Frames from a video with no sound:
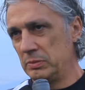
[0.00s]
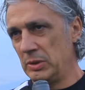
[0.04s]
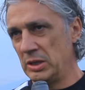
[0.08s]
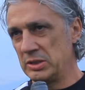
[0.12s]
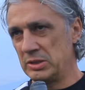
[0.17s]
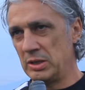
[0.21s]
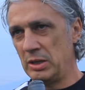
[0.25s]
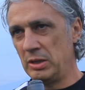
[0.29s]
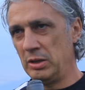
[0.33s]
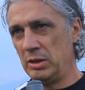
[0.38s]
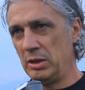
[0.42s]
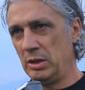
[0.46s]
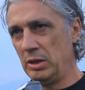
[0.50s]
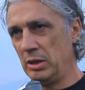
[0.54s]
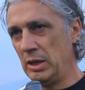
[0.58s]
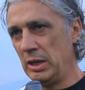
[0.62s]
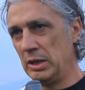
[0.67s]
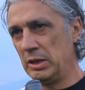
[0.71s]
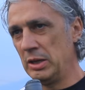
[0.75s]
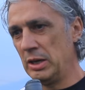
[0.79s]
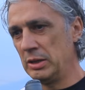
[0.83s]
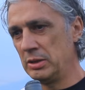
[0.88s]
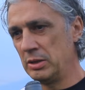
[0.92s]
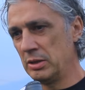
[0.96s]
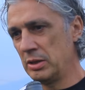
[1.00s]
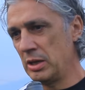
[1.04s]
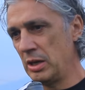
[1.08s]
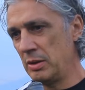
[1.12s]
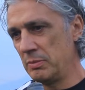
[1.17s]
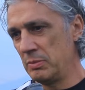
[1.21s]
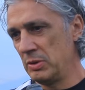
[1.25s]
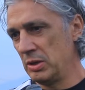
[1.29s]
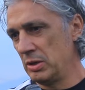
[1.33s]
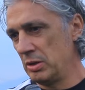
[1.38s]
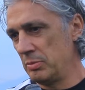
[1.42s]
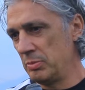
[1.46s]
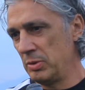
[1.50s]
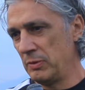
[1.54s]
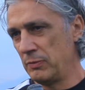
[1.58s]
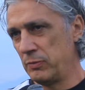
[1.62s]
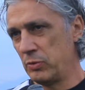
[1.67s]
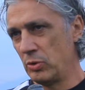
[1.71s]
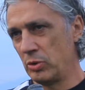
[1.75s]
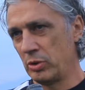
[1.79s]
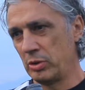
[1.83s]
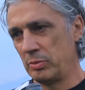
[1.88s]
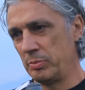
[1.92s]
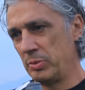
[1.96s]
as any other game
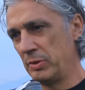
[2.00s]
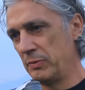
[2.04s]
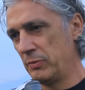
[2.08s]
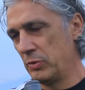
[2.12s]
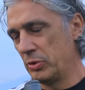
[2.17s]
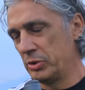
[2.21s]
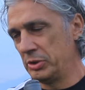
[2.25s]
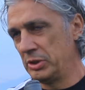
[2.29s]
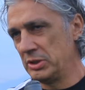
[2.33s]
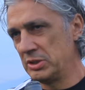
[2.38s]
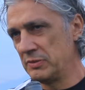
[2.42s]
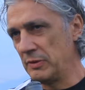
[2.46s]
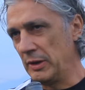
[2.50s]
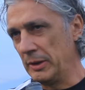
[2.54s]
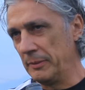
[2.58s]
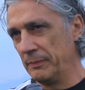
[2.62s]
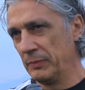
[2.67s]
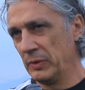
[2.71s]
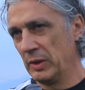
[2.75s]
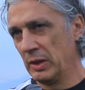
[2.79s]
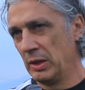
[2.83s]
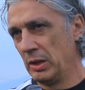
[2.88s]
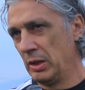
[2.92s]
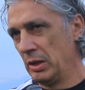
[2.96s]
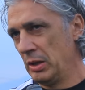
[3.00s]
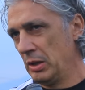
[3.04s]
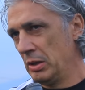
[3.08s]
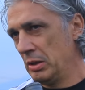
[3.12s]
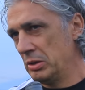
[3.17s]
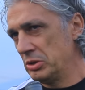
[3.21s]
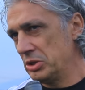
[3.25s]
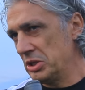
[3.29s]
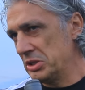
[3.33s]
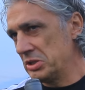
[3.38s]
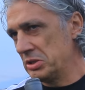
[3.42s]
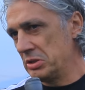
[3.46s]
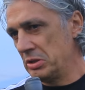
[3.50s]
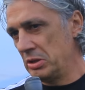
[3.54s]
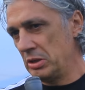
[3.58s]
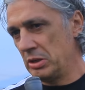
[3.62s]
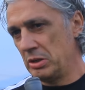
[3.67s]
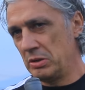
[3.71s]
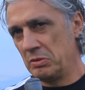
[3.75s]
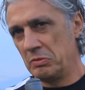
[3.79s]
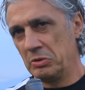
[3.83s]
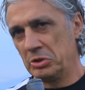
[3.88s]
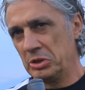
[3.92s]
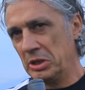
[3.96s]
before this one. Just
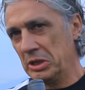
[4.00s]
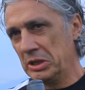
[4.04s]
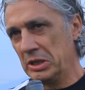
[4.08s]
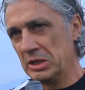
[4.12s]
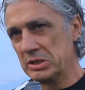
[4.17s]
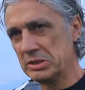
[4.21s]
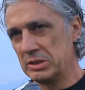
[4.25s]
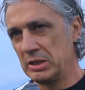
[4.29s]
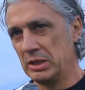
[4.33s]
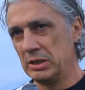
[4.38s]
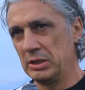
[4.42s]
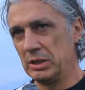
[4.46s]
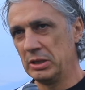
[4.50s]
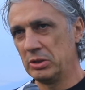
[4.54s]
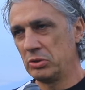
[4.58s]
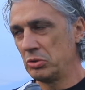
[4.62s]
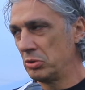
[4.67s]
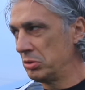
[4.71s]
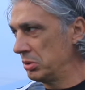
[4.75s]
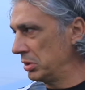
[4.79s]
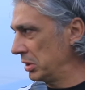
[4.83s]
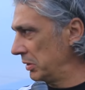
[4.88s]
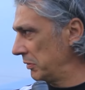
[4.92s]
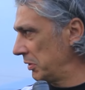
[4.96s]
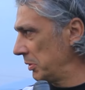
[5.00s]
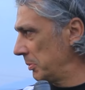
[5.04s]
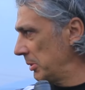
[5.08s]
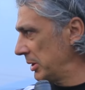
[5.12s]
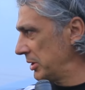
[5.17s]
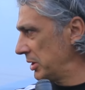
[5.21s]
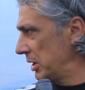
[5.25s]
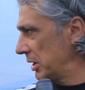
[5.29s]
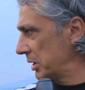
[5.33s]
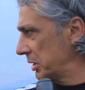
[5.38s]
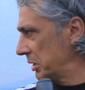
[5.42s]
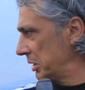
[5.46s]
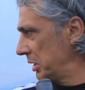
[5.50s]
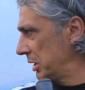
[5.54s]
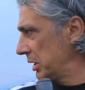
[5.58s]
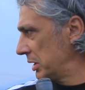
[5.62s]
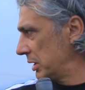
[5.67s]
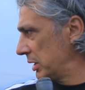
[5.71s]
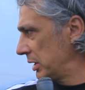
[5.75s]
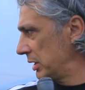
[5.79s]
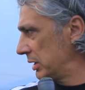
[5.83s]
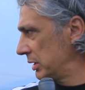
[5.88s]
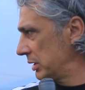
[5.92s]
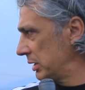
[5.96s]
what I can say, that everybody are
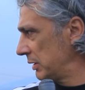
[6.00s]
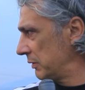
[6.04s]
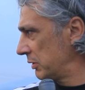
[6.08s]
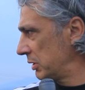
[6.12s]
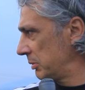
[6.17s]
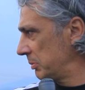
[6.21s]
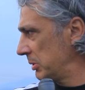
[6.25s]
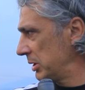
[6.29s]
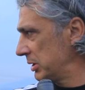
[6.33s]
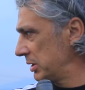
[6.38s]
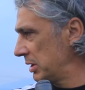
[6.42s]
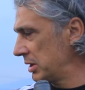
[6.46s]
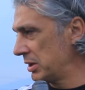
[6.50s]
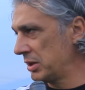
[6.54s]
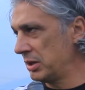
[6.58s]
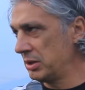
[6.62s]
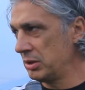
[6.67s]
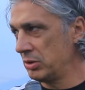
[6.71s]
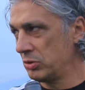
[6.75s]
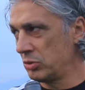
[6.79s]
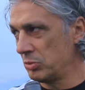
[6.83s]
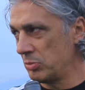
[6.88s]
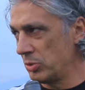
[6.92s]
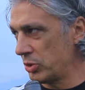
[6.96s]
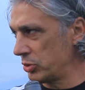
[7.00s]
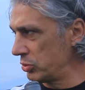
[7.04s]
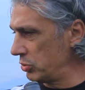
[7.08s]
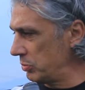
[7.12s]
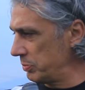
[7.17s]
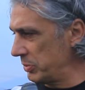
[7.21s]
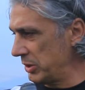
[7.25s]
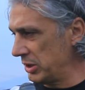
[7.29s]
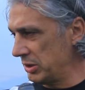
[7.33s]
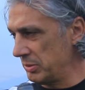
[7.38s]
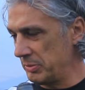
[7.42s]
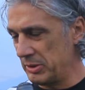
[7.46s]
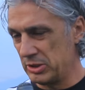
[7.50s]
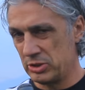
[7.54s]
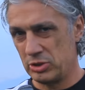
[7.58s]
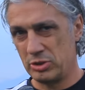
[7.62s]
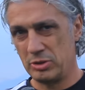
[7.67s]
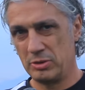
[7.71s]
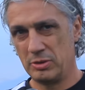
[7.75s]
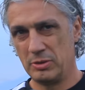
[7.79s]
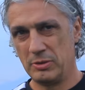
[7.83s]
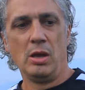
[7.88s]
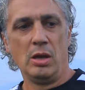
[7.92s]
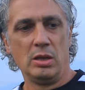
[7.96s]
here and everybody are ready tomorrow to play the
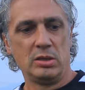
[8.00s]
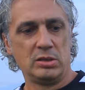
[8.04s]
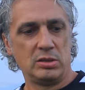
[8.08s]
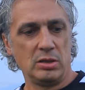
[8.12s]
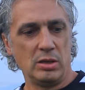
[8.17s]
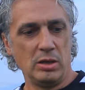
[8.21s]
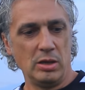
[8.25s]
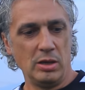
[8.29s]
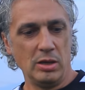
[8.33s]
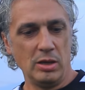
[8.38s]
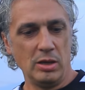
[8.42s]
match. It's